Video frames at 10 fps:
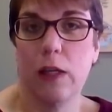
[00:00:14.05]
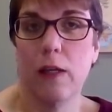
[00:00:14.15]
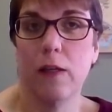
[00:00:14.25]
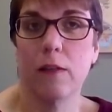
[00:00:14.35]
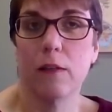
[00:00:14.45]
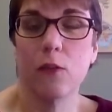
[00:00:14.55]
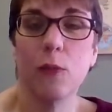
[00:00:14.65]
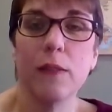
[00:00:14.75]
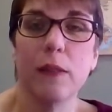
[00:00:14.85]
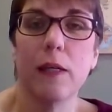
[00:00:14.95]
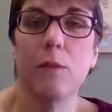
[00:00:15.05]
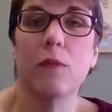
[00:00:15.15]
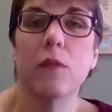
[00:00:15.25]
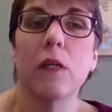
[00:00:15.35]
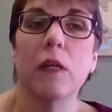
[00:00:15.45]
And so many
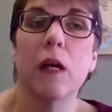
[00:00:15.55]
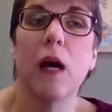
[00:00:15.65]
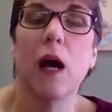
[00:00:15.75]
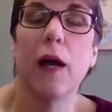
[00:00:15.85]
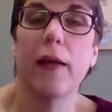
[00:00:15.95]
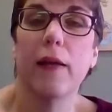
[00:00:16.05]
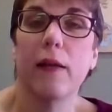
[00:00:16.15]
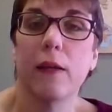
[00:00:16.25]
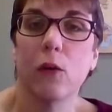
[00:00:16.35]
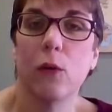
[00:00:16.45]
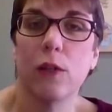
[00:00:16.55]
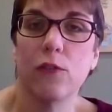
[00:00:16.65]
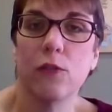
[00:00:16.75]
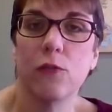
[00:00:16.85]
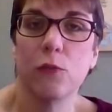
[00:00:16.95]
times I get a
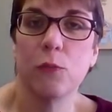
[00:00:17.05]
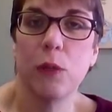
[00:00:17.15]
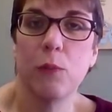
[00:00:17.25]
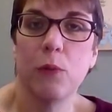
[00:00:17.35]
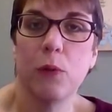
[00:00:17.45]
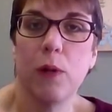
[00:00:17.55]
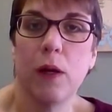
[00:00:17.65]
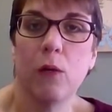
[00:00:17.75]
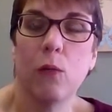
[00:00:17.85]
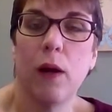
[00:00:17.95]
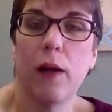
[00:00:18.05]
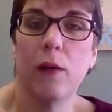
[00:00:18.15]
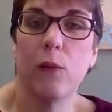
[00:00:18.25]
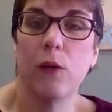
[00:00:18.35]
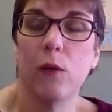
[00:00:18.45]
question from people about
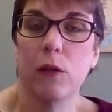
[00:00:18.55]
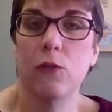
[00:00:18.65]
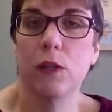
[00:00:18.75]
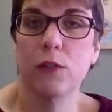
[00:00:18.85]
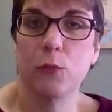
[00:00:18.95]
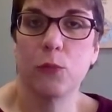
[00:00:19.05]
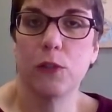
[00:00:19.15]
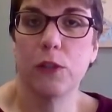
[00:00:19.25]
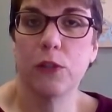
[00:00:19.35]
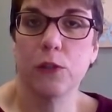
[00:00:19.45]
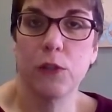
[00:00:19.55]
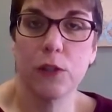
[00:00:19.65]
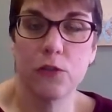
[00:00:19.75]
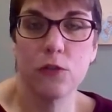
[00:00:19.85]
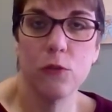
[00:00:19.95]
why we don't address particular
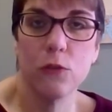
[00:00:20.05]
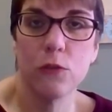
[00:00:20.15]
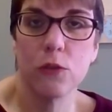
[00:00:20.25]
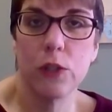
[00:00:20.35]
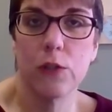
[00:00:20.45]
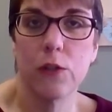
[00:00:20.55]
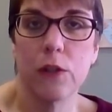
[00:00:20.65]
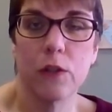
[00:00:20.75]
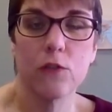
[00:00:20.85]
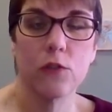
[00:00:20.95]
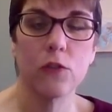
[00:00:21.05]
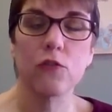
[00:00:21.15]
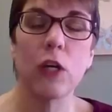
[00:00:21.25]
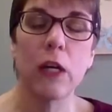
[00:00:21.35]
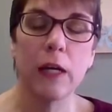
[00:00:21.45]
issues here at the
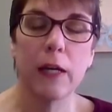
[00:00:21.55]
church.